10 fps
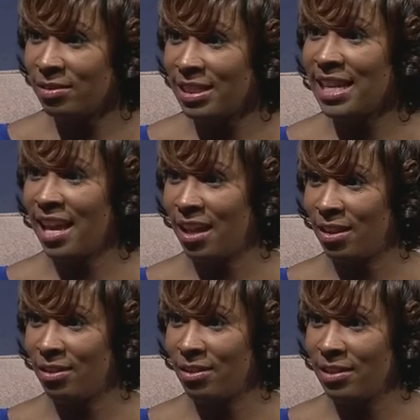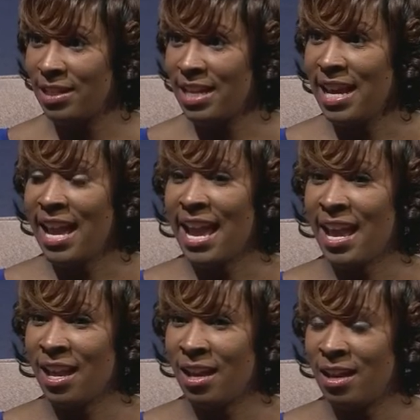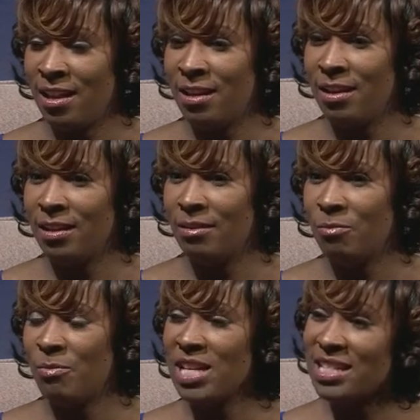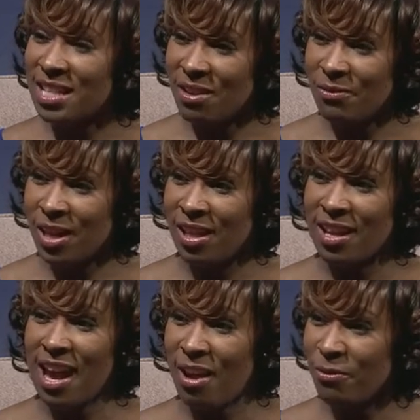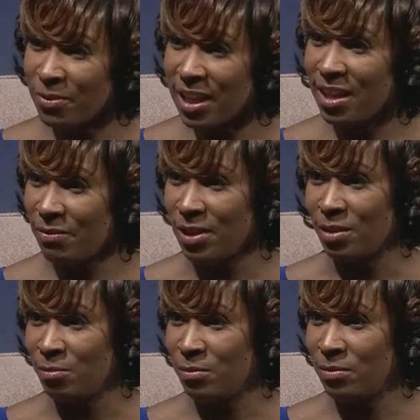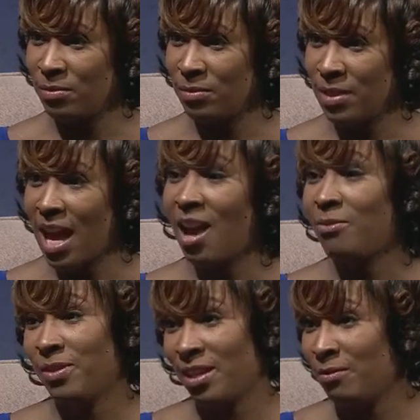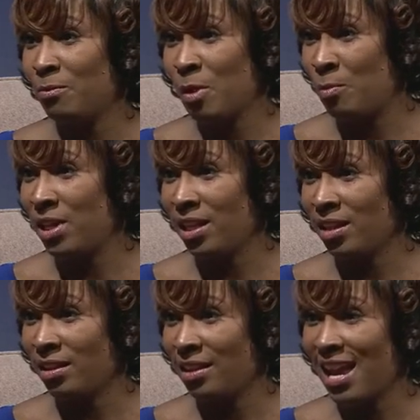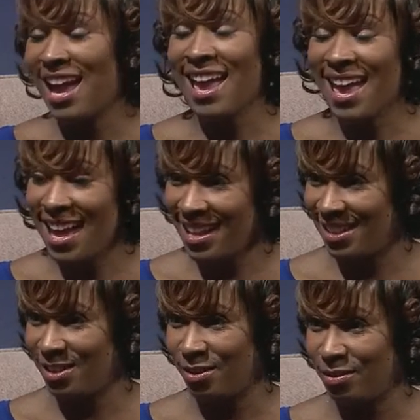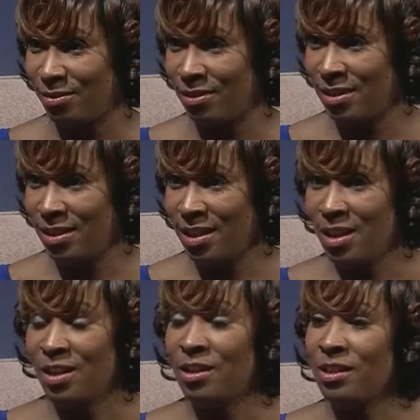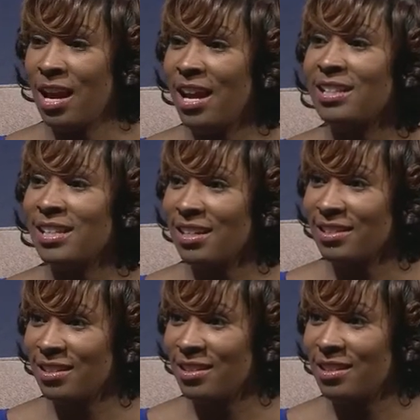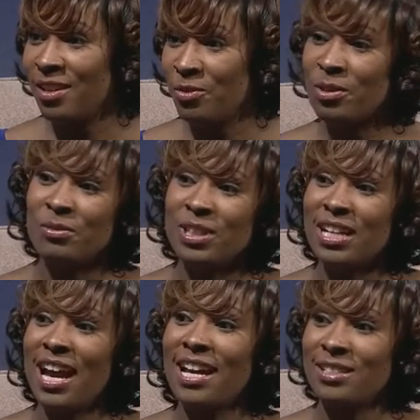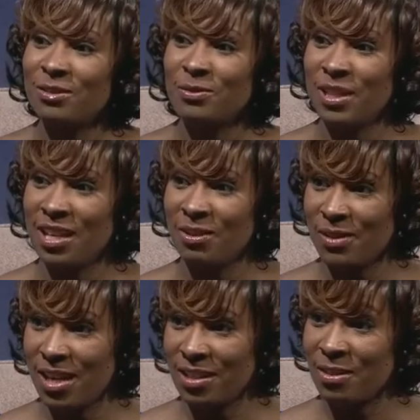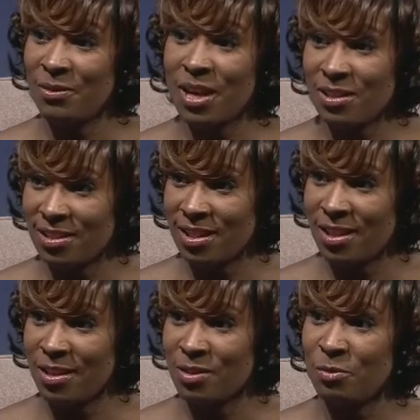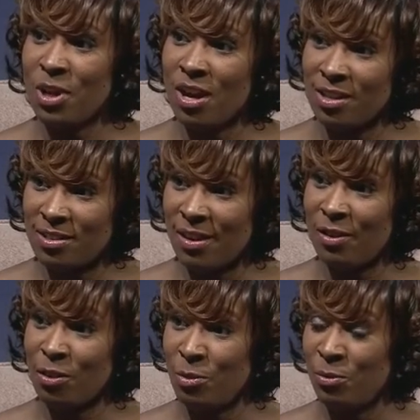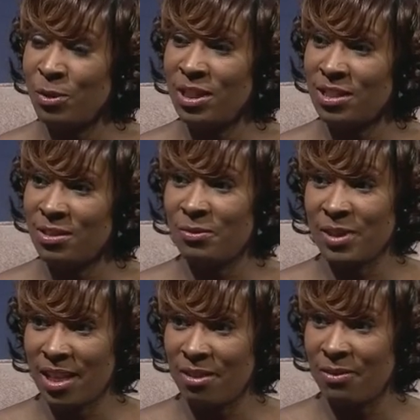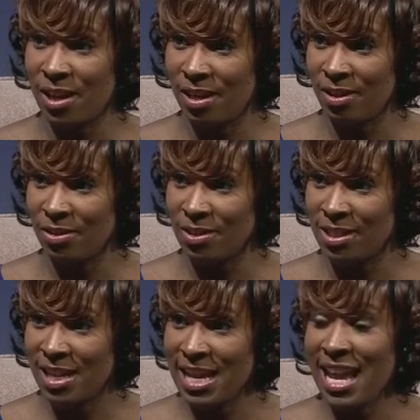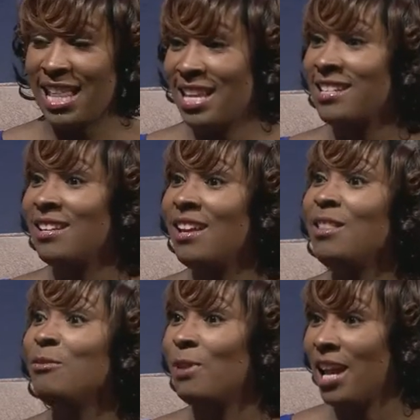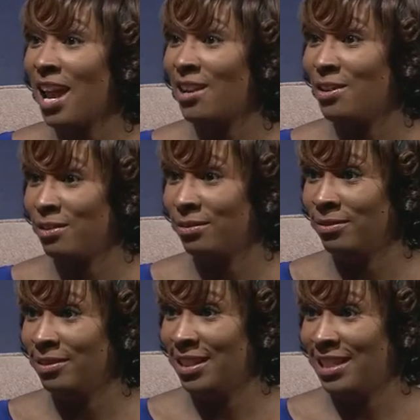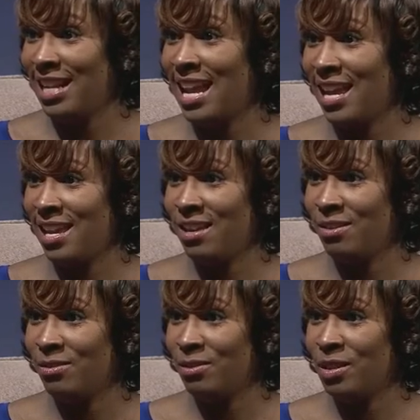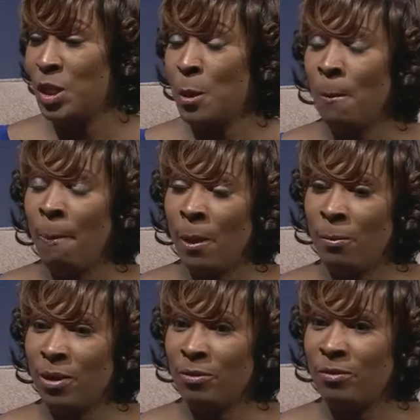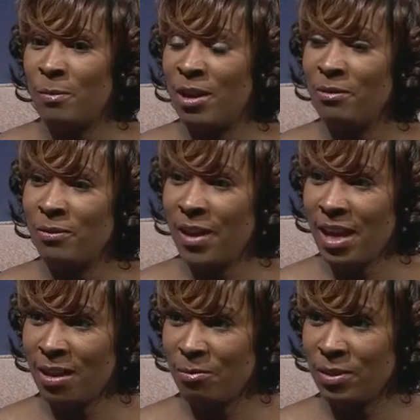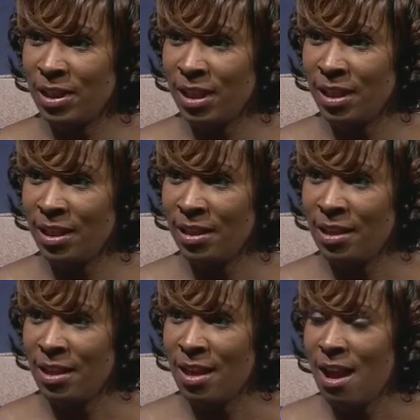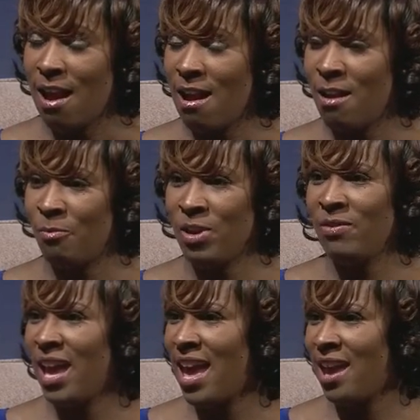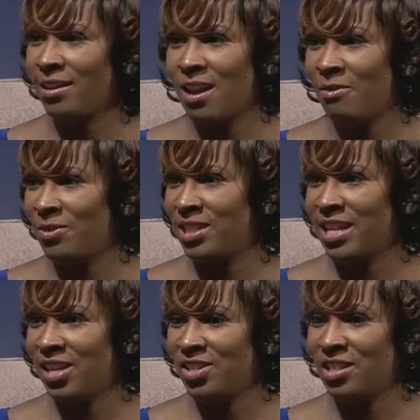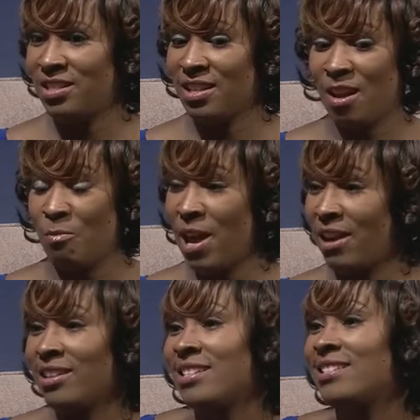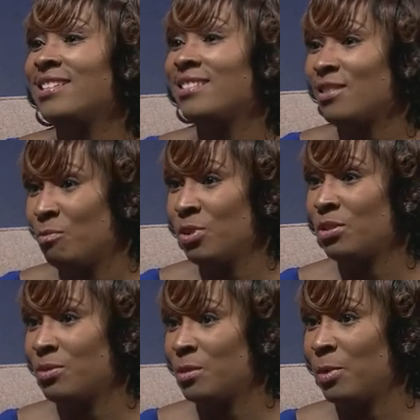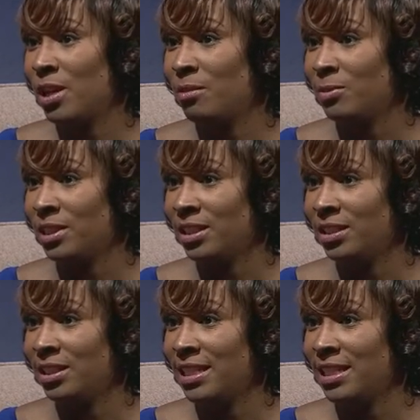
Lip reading: together. And my stepfather, I've forgiven him. I've forgiven my mother. I had to. God tells us, in order for God to forgive us of our sins, we also have to be willing to forgive others. And that's another way I knew that I healed. But with my family, we've had conversations about it since the book was published.